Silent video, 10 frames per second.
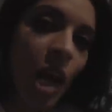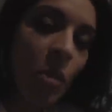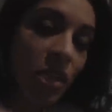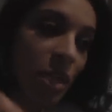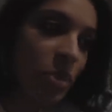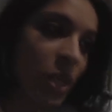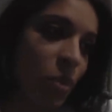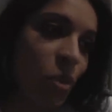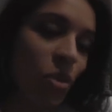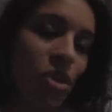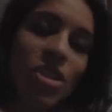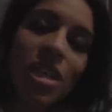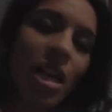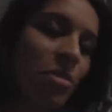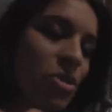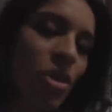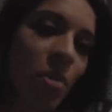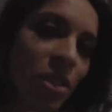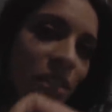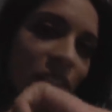About them being rude or stuck up, do
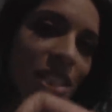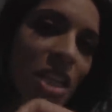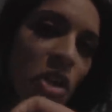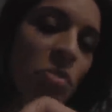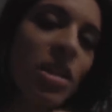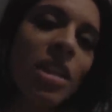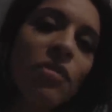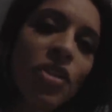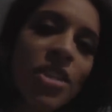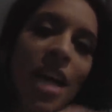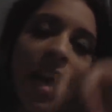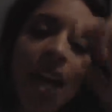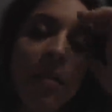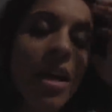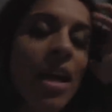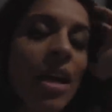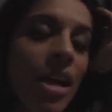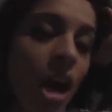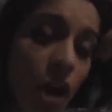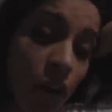not believe it until you meet them firsthand. I met
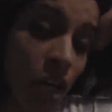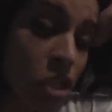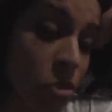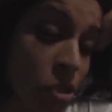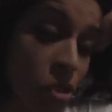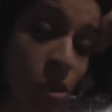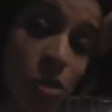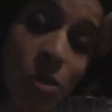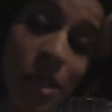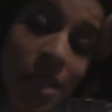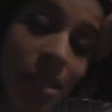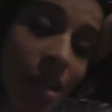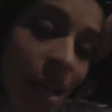Ariana, she was so sweet.